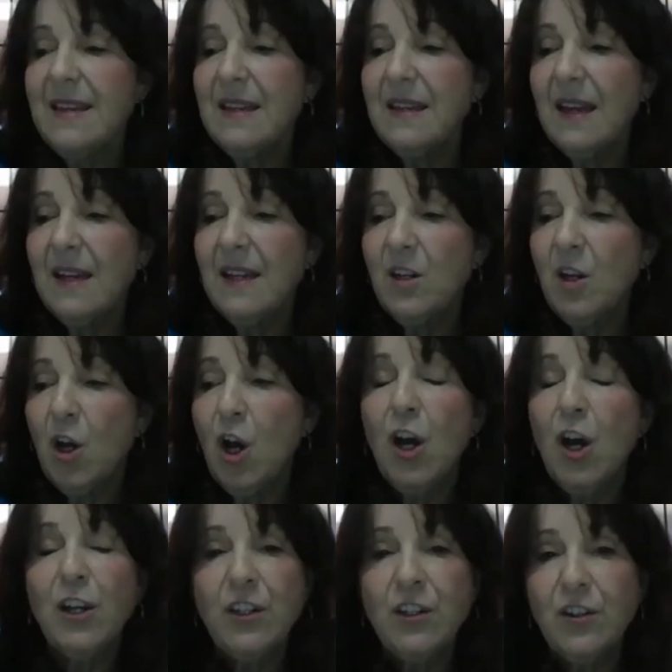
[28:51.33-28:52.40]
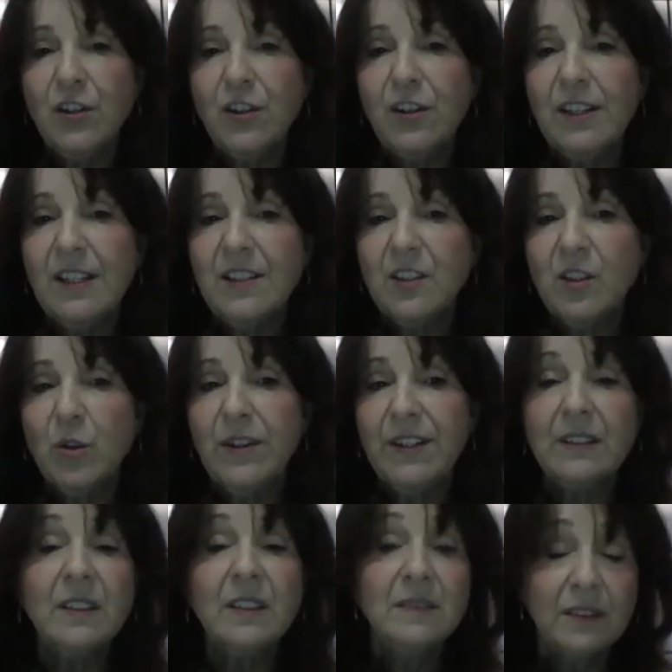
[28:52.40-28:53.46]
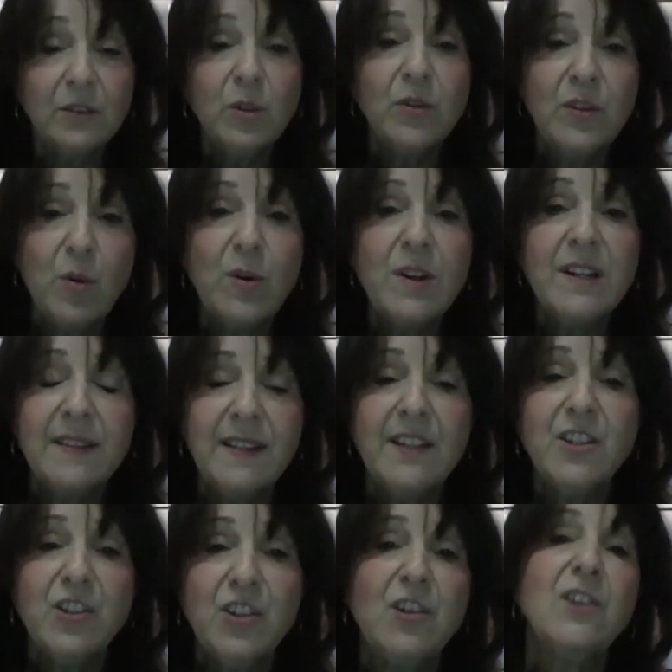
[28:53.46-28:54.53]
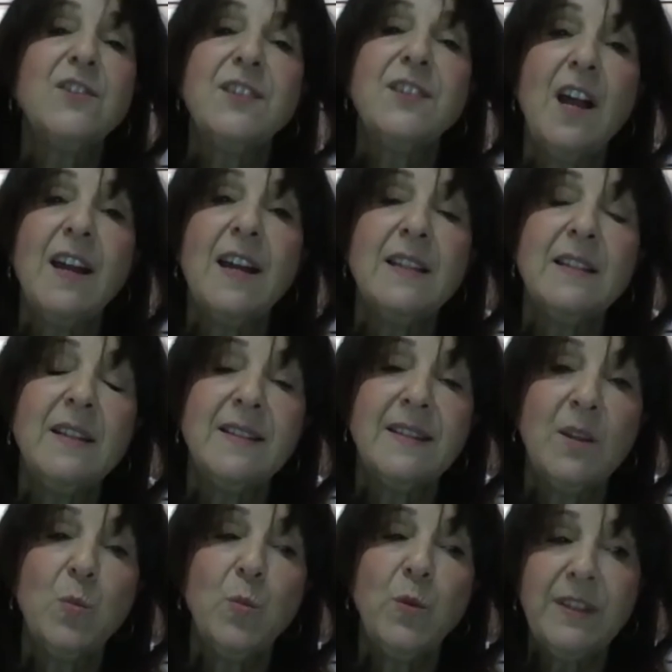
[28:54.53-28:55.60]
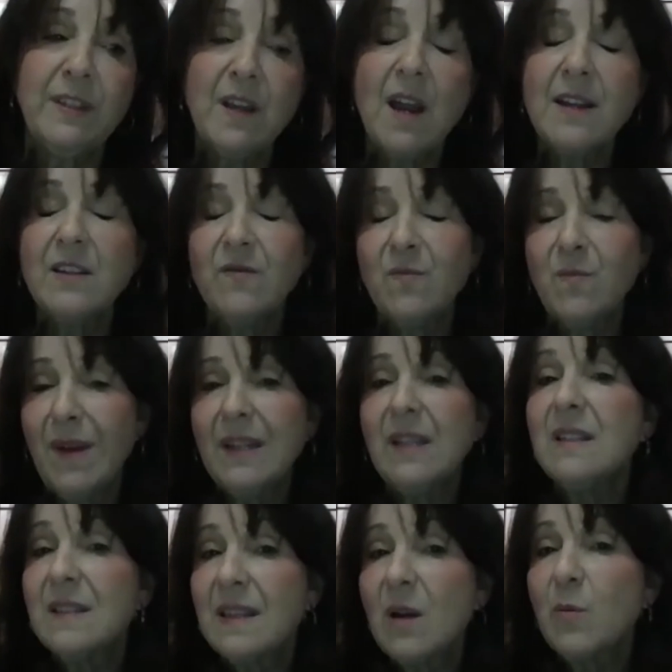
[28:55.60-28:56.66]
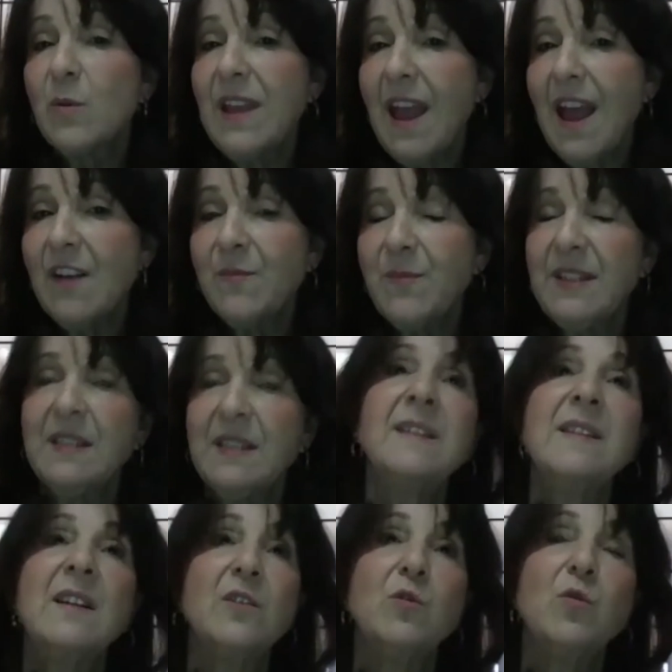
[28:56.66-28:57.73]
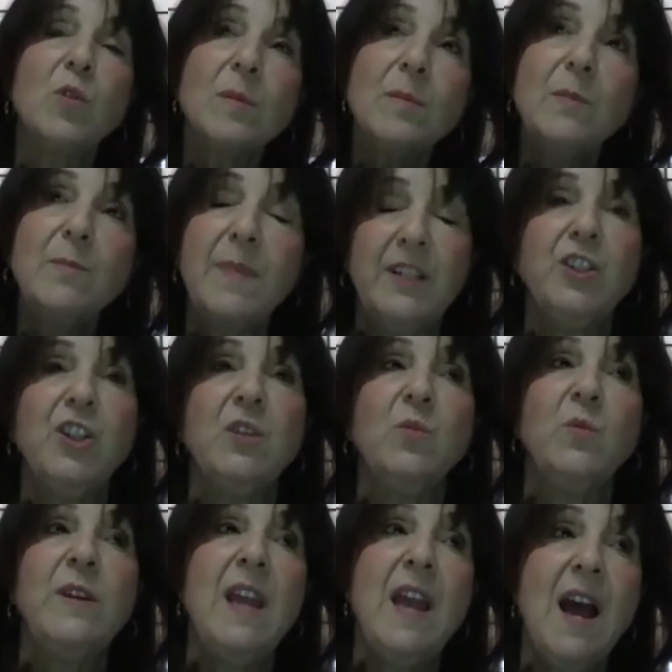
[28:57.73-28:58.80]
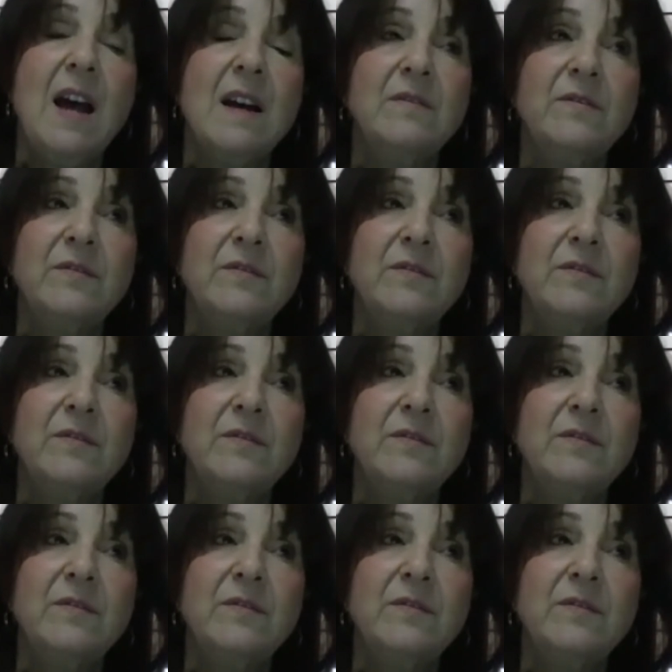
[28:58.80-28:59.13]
an auditor is critical to an organization our size with the kind of monies that we have. Besides our normal budget, we have